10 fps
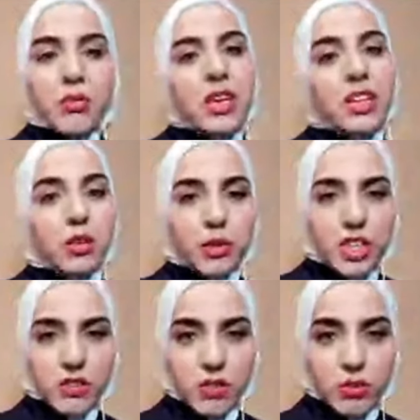can be a little
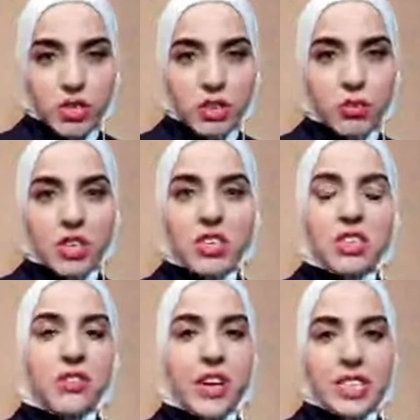bit confusing
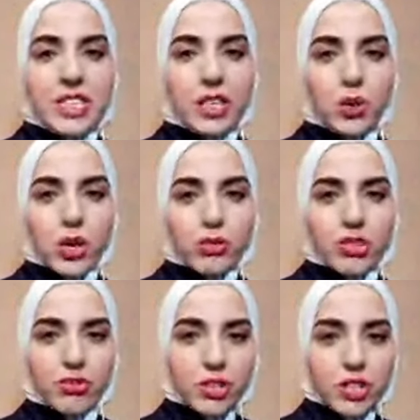because fasting, you are
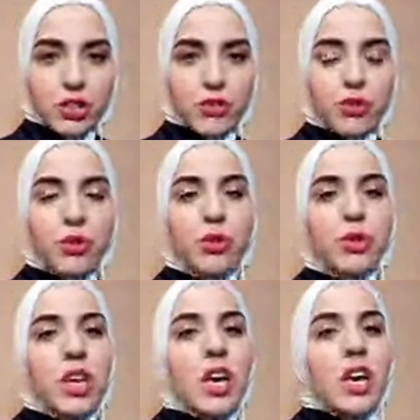restricting
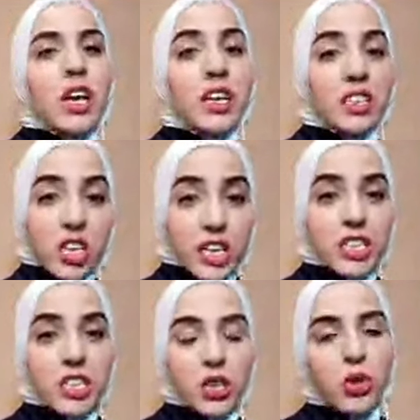food, and
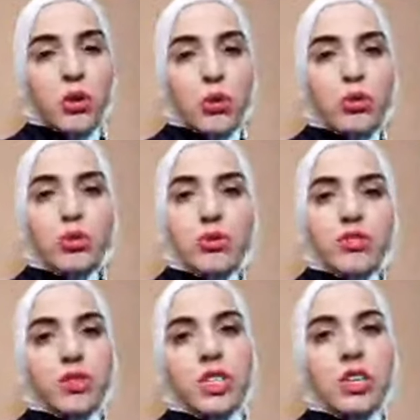dieting, you are also
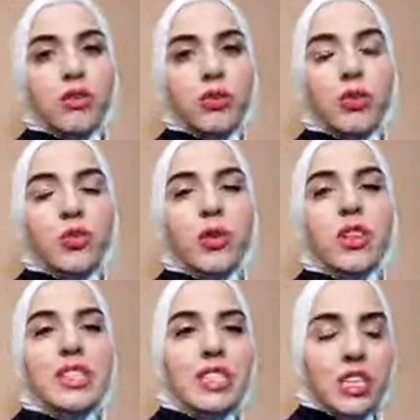restricting food,
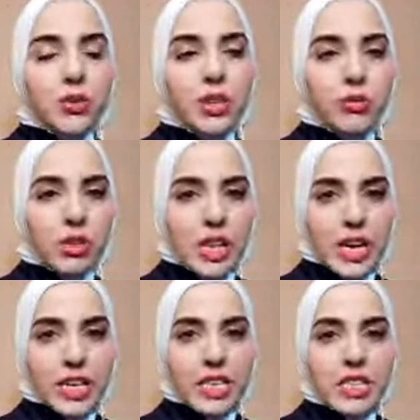but the secret
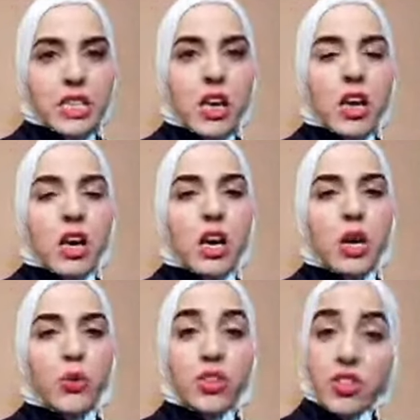relies
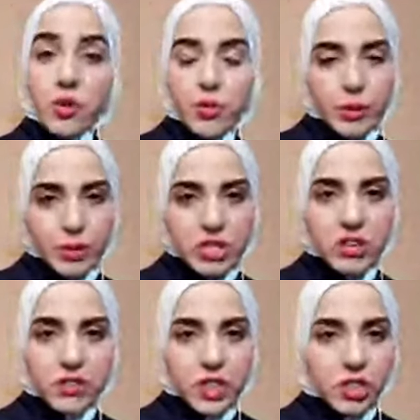uh, within the purpose
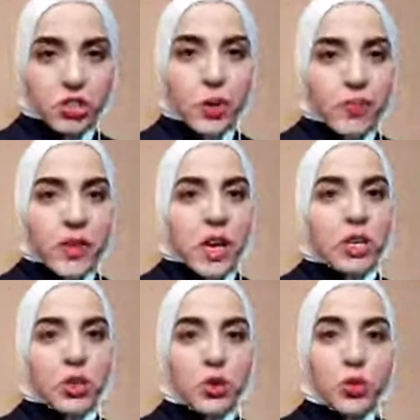of each.
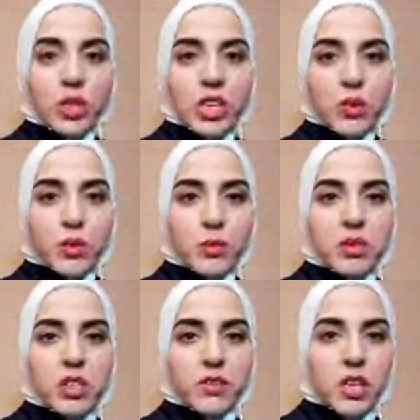Usually the
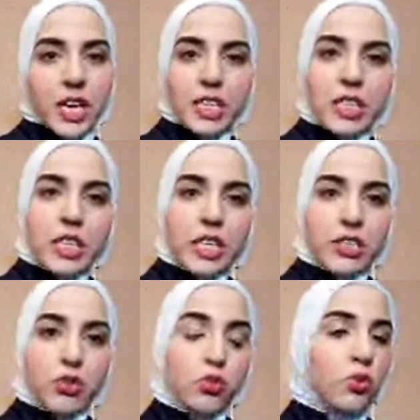purpose of dieting
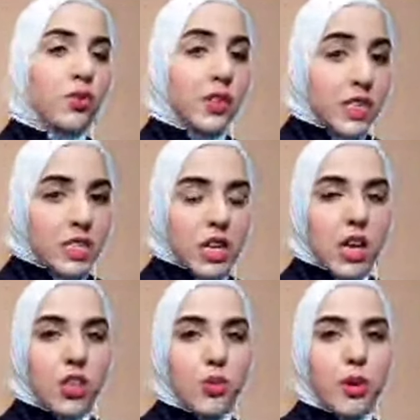is to fix
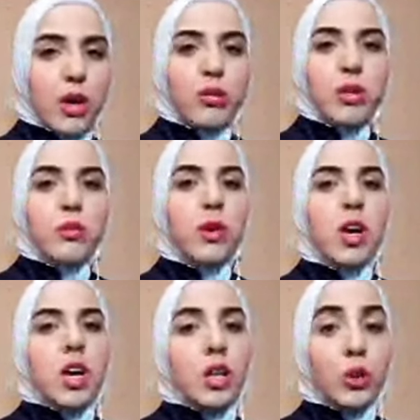a health problem,
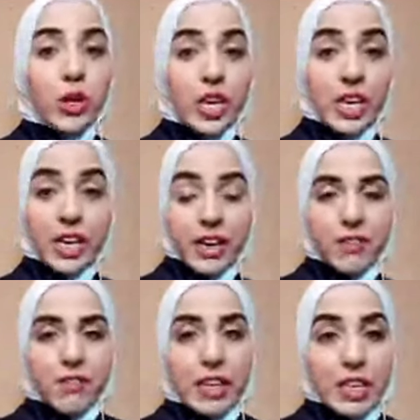looking
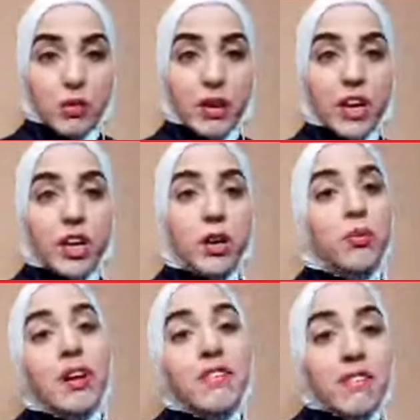and feeling better,
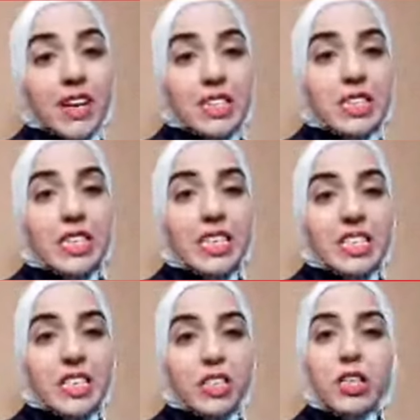but fasting
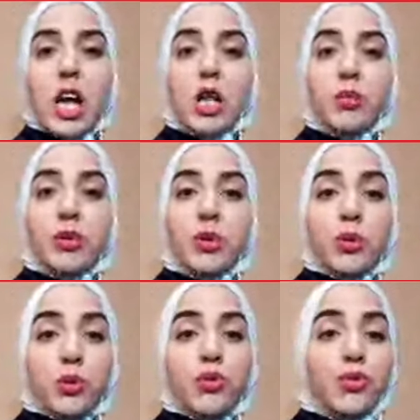is there to help
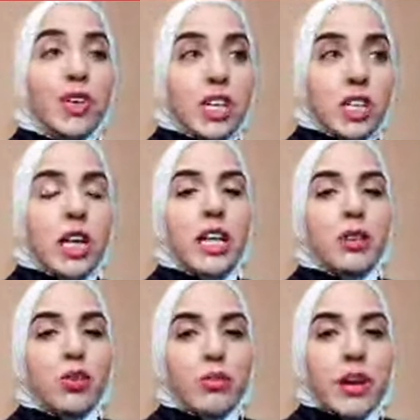you feel
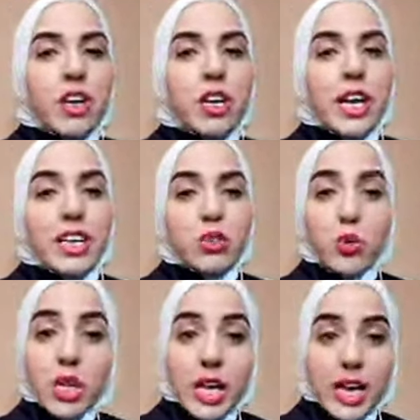and look better as
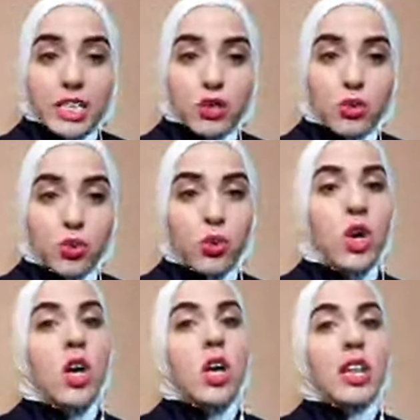well as to
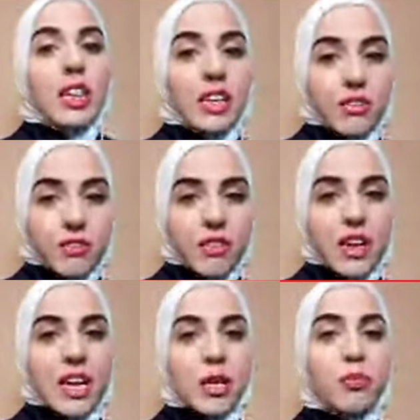live
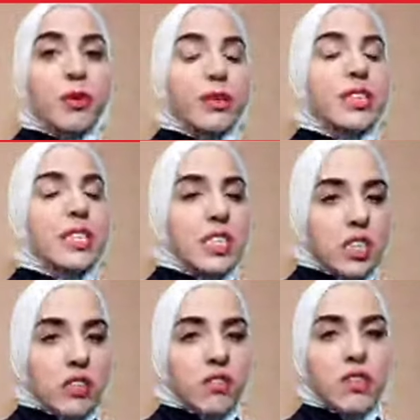and
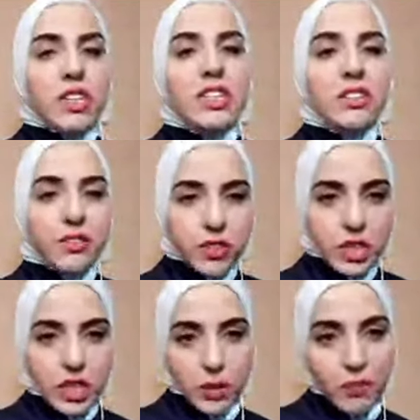perceive
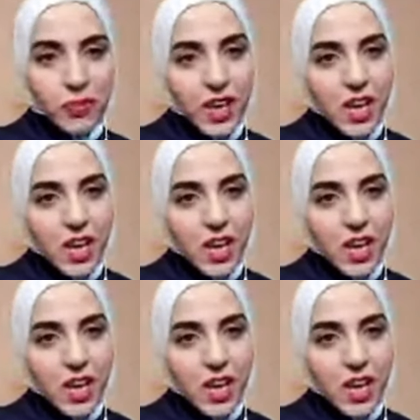differently.